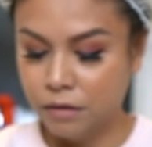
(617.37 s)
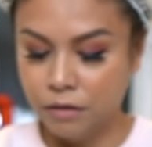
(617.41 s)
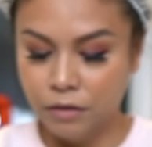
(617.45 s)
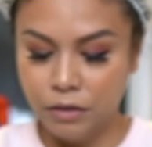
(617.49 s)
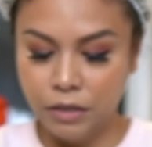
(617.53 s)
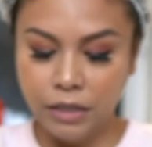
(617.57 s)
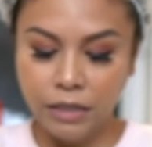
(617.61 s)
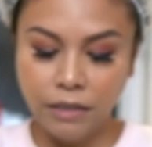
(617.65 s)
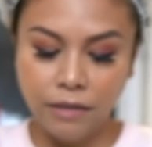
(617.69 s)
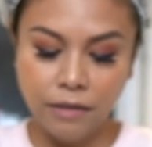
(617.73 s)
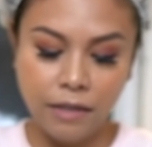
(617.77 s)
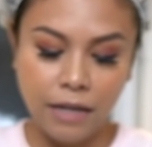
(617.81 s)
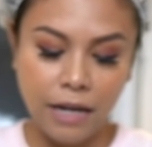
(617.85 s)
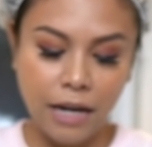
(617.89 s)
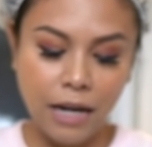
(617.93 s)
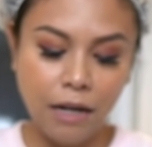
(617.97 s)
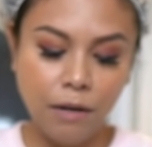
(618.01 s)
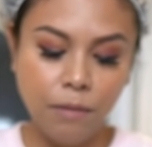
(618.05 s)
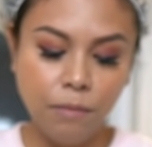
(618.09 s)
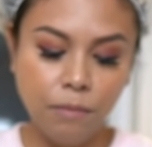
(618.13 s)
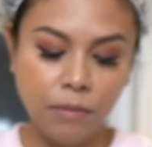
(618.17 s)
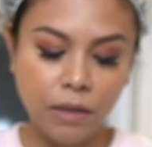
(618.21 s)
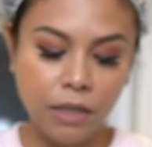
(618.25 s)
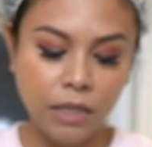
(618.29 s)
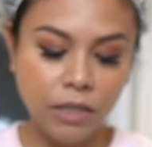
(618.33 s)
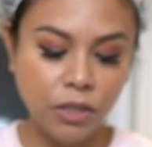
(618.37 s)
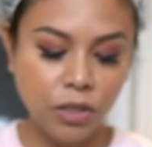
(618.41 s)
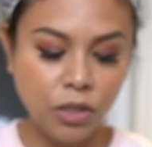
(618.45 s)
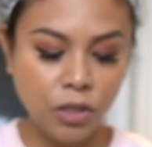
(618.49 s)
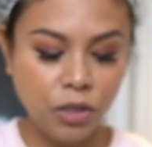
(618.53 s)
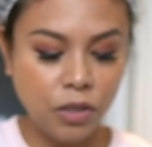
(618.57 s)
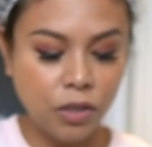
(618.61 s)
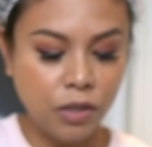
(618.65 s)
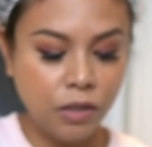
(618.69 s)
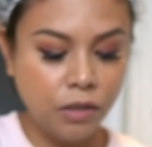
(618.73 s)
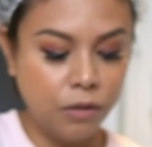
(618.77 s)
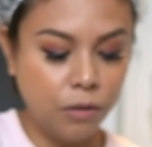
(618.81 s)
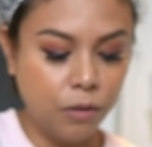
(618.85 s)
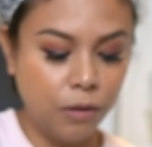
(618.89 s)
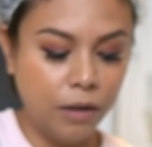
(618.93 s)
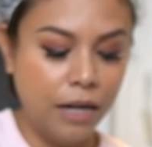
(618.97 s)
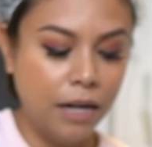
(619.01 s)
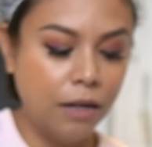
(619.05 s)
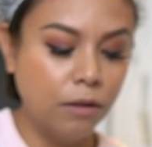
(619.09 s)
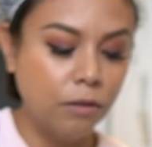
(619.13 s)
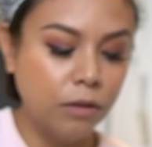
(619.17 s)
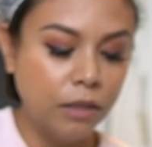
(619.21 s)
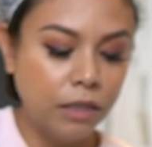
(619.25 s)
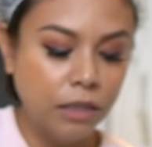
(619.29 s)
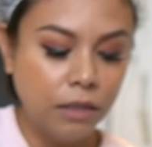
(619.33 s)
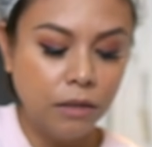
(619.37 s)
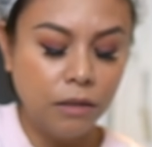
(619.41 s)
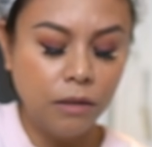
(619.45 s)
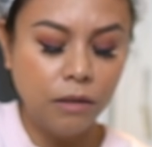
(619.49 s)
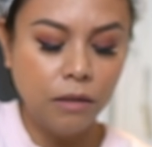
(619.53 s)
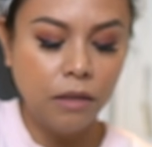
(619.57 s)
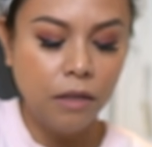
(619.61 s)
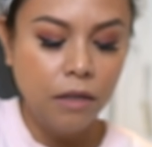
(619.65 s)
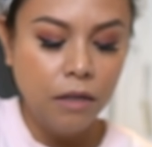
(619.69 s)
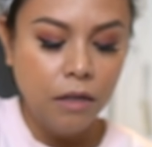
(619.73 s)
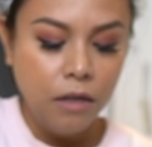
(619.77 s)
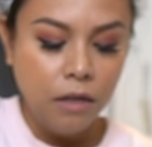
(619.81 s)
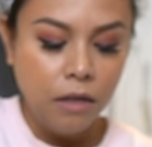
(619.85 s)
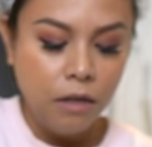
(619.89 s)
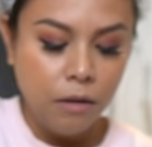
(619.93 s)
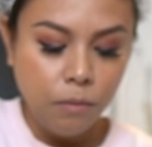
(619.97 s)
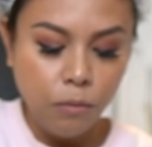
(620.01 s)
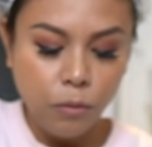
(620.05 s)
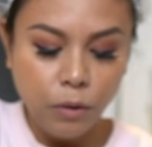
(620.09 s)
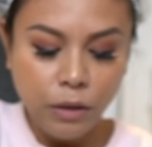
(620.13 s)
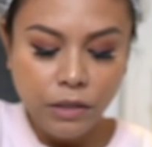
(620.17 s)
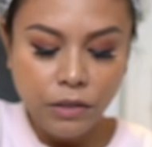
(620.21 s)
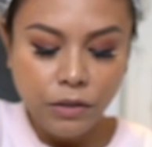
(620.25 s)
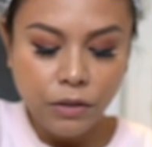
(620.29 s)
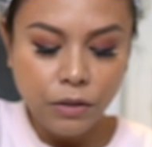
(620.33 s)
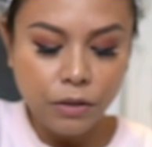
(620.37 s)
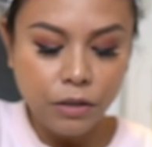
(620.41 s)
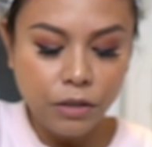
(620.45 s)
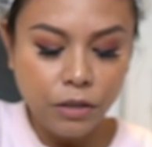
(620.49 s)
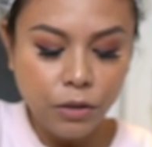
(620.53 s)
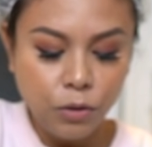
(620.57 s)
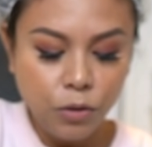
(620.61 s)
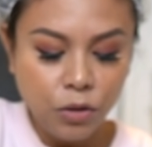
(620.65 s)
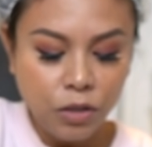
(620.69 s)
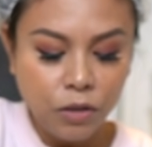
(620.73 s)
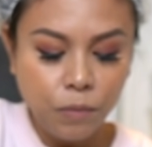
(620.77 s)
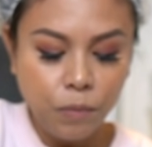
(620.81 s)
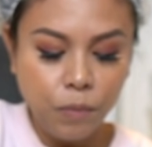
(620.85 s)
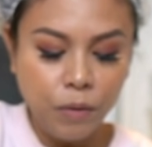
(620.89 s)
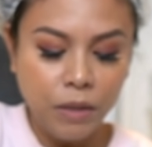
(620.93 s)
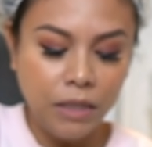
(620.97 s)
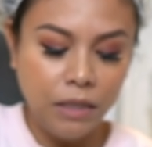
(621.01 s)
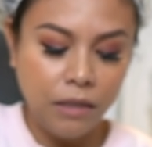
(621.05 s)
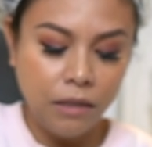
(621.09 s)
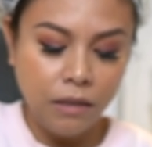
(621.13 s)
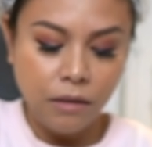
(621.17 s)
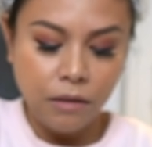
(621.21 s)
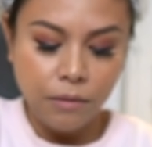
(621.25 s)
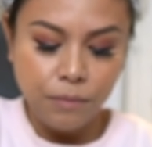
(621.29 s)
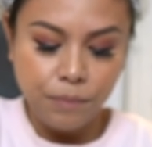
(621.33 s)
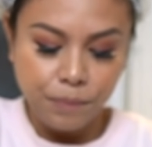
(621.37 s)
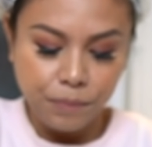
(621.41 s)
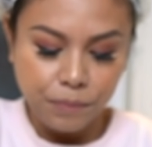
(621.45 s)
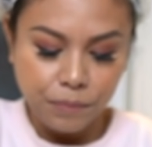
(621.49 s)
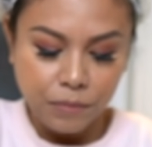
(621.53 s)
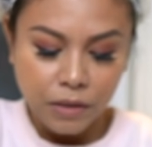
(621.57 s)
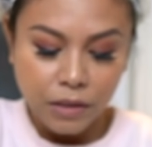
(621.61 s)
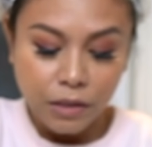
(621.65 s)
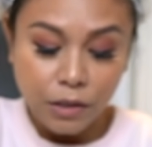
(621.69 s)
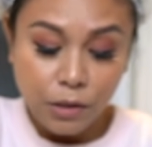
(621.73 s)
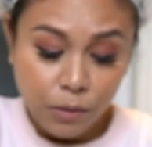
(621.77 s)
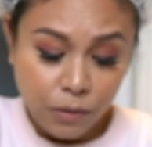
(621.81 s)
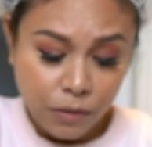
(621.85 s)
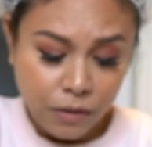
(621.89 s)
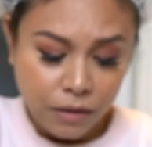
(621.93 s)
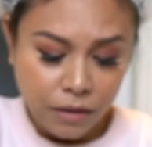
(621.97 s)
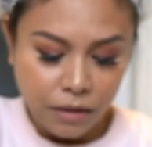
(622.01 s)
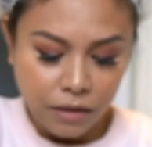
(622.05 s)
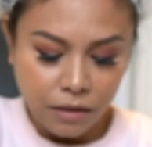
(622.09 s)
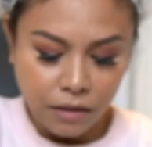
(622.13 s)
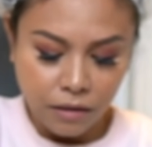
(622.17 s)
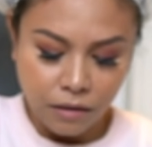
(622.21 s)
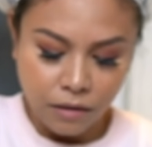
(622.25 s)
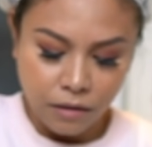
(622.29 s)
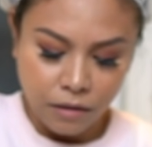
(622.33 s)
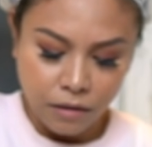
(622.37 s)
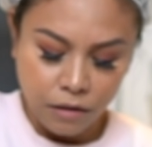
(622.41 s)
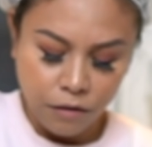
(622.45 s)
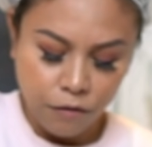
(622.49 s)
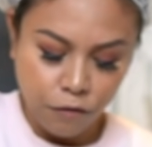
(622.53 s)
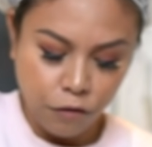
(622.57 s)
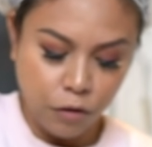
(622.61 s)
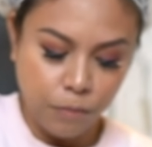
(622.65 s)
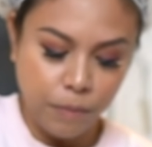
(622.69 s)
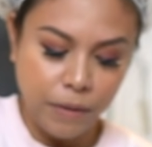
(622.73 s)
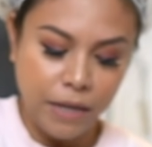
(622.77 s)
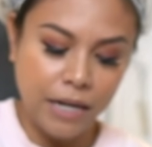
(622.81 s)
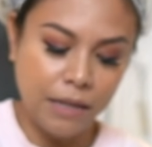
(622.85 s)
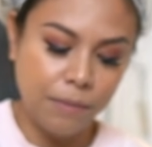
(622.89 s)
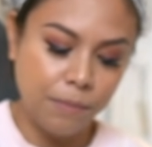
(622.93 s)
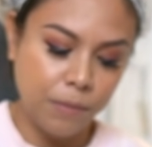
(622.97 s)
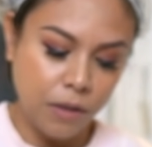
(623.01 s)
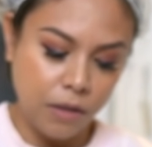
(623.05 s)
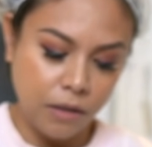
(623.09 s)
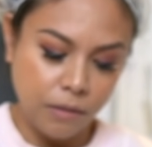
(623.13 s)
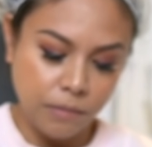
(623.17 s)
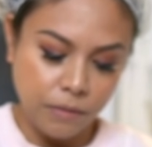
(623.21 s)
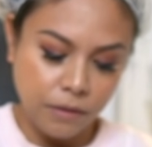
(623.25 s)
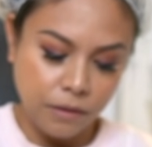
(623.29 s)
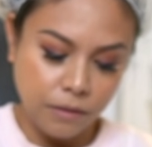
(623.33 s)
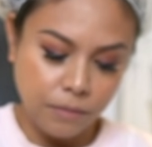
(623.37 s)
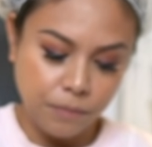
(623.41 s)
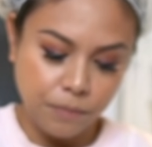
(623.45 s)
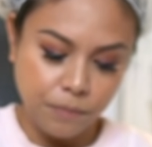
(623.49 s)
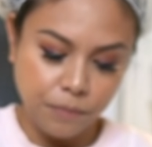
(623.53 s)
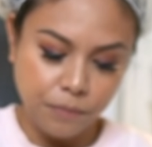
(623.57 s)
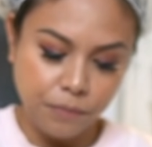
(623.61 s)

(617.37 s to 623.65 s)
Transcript: just how much or how little moisture you should be using for bath bombs.